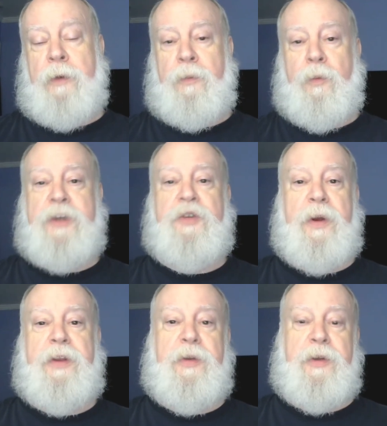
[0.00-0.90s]
Which
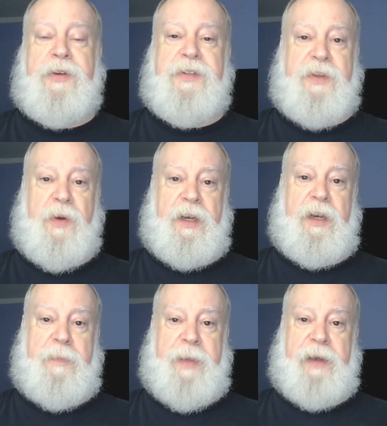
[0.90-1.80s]
one you use is going to
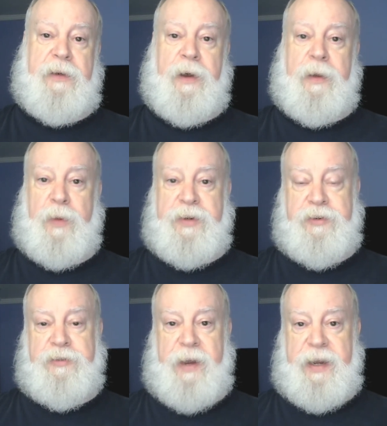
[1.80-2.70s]
depend on what you're
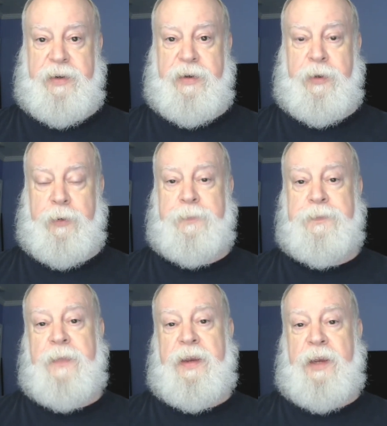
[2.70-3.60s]
trying to do.
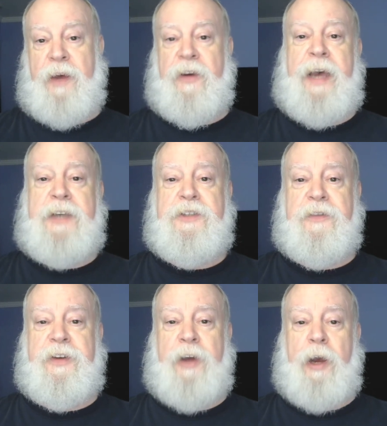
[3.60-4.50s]
Now for
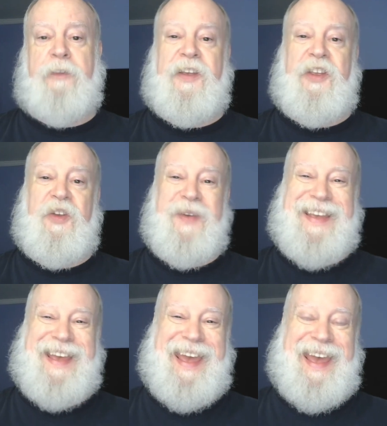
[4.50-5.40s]
astrophotography, you
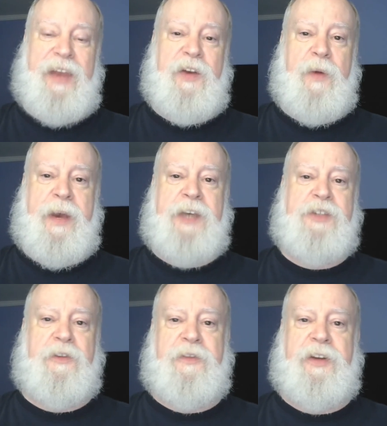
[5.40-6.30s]
can do
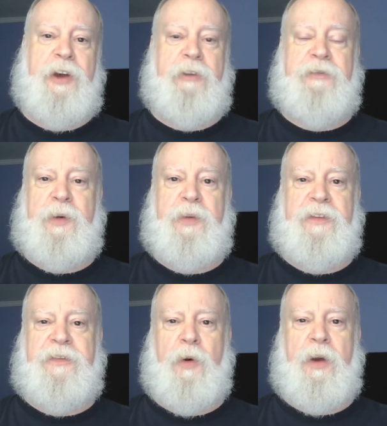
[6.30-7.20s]
astrophotography with a
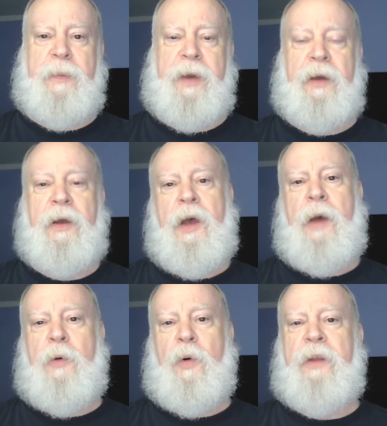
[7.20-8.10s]
fork mount,
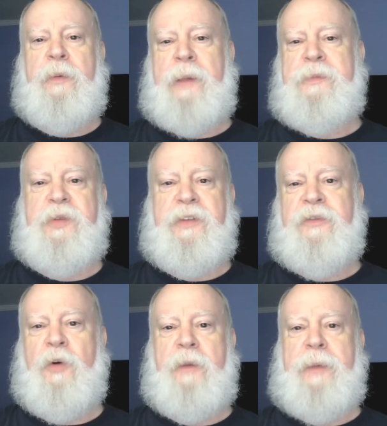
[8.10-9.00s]
but one of the problems with the
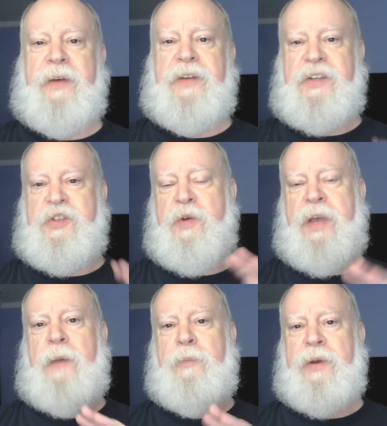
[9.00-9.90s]
fork mount is you
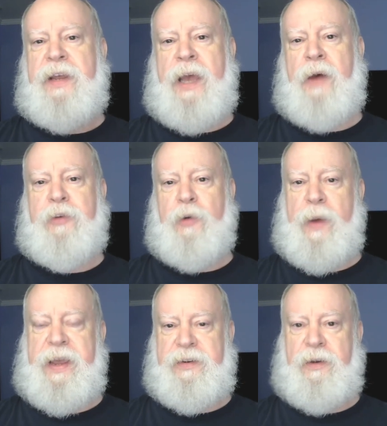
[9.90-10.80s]
can't put a
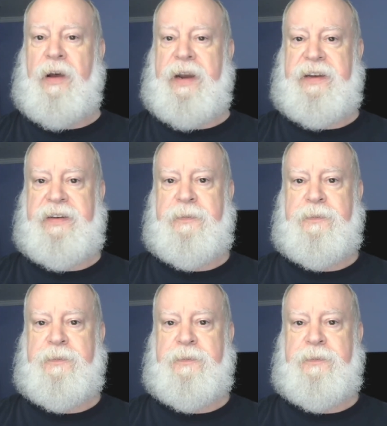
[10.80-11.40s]
counterweight on it.